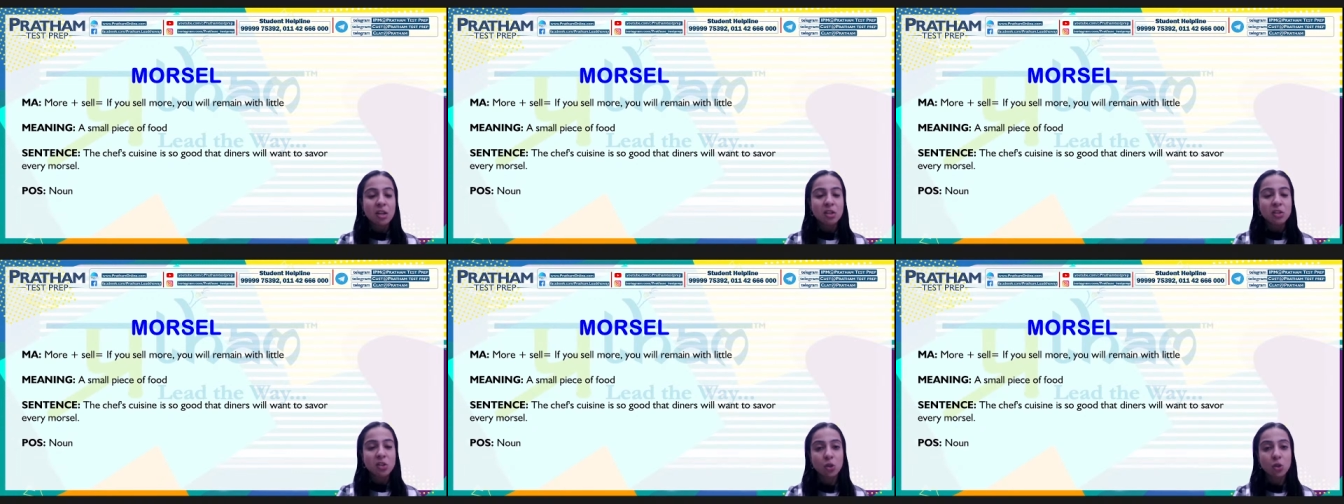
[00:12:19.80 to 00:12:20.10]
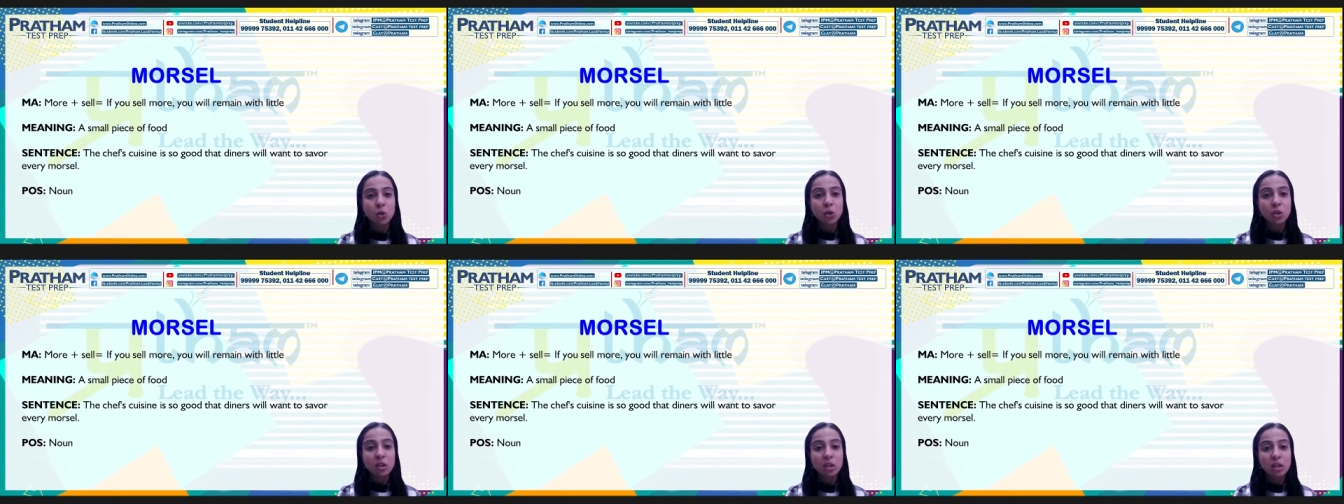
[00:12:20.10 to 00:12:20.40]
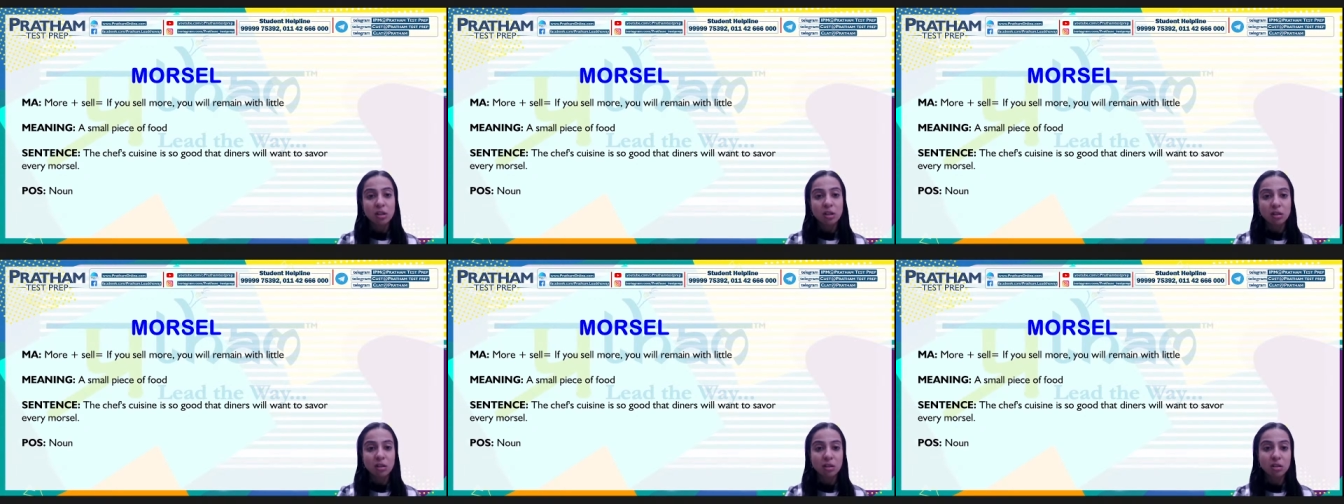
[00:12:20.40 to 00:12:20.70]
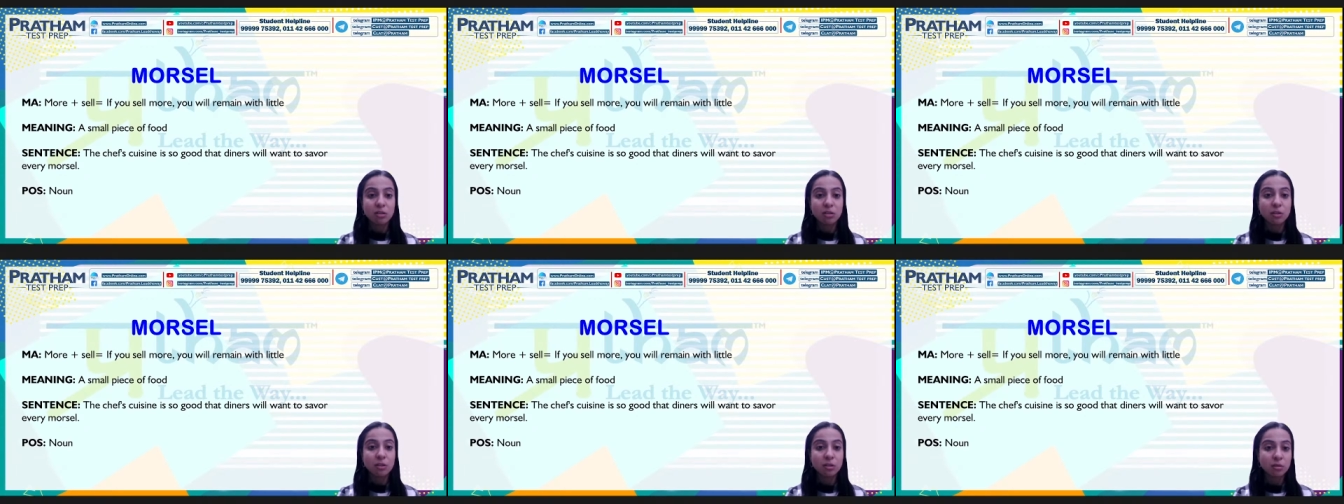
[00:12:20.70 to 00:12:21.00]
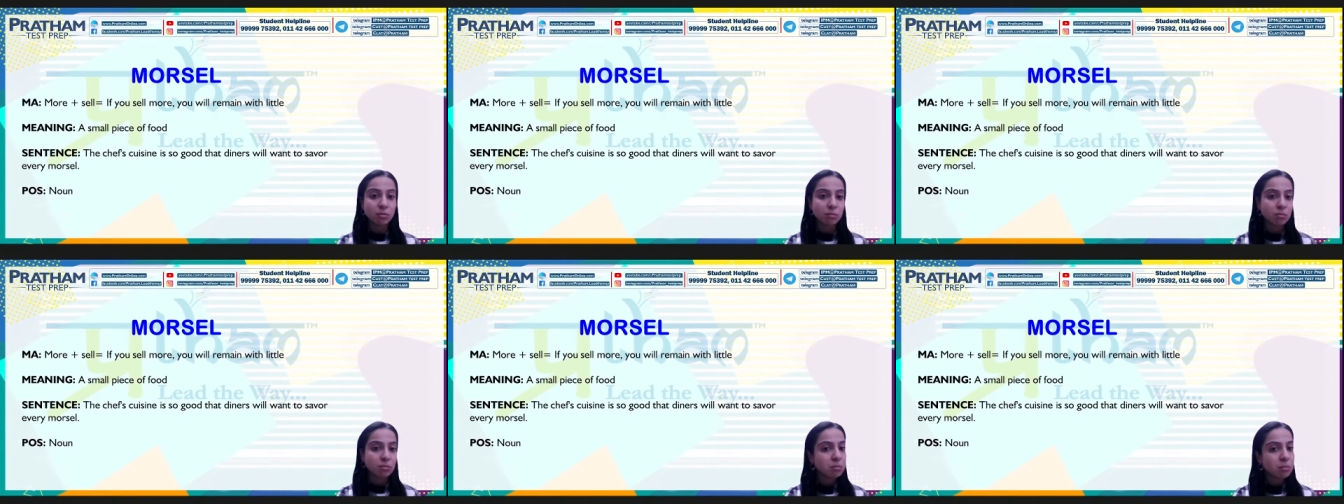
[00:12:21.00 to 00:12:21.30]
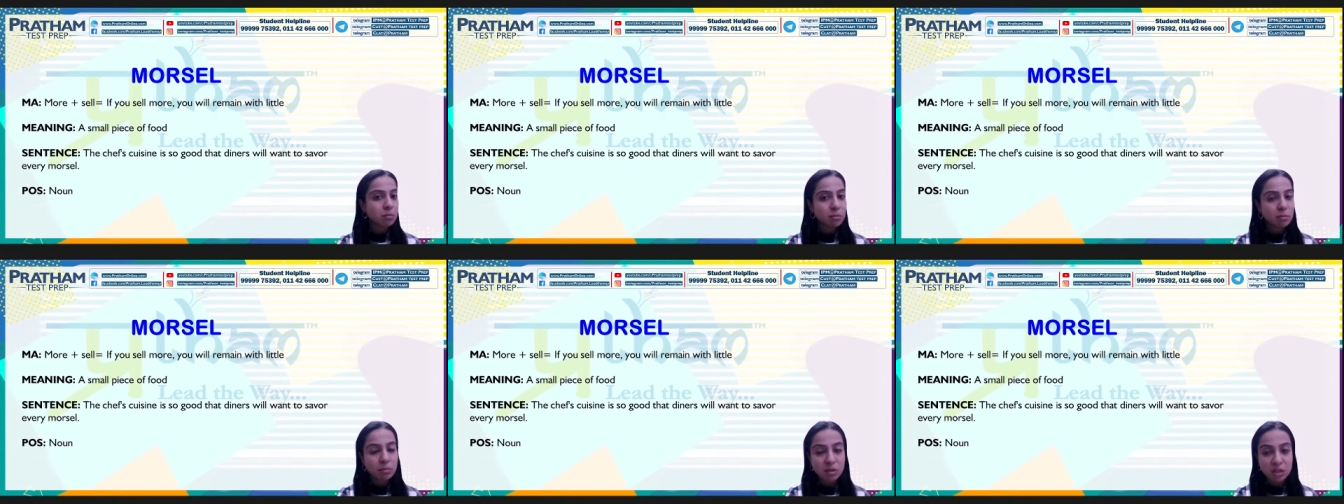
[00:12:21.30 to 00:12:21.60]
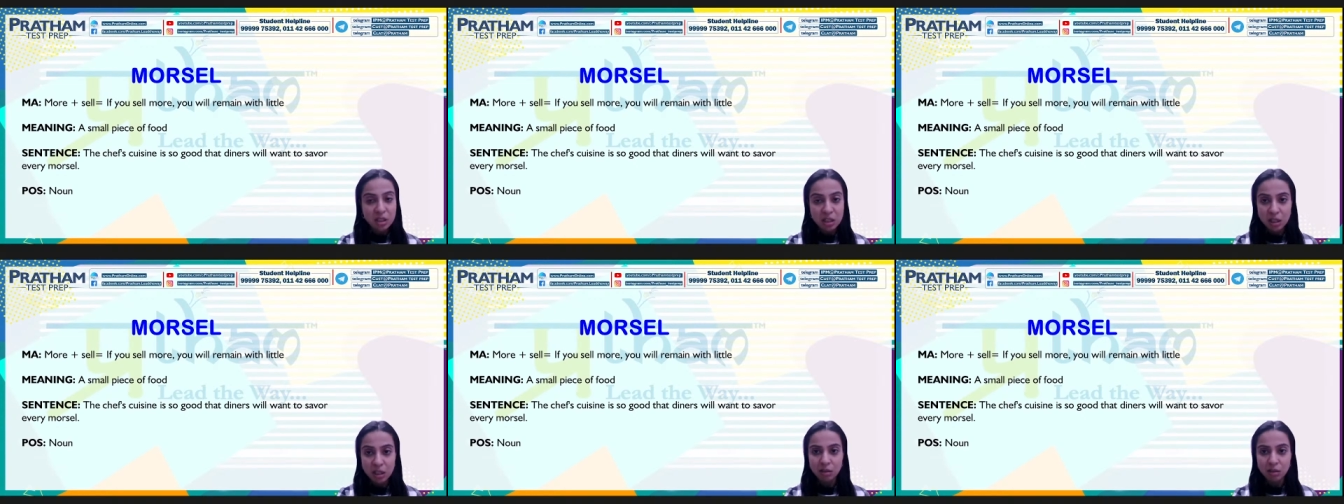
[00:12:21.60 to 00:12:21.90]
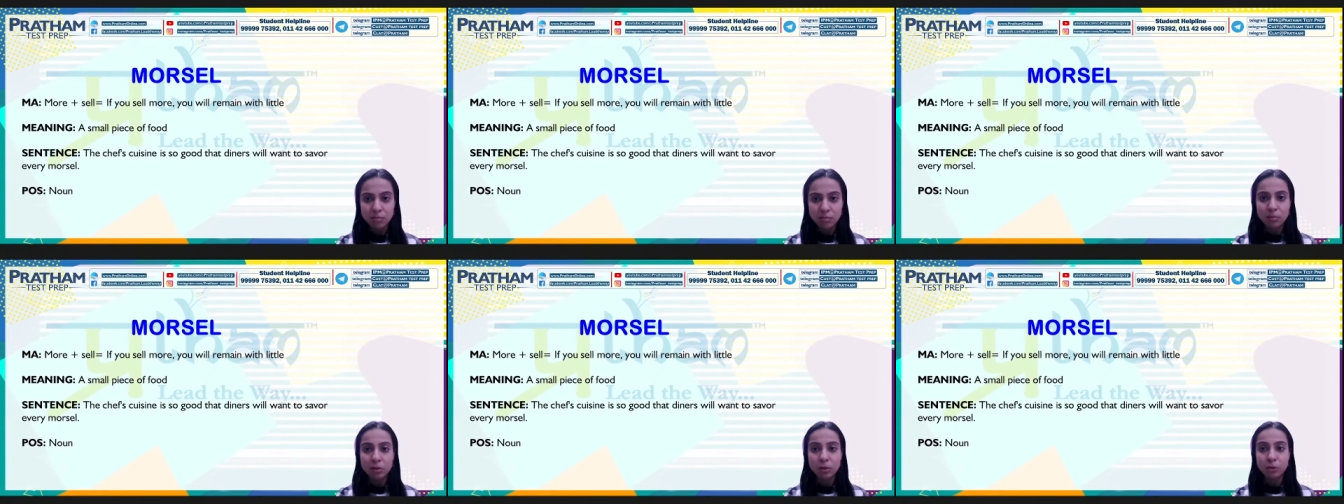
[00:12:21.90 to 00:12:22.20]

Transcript: So the dinner,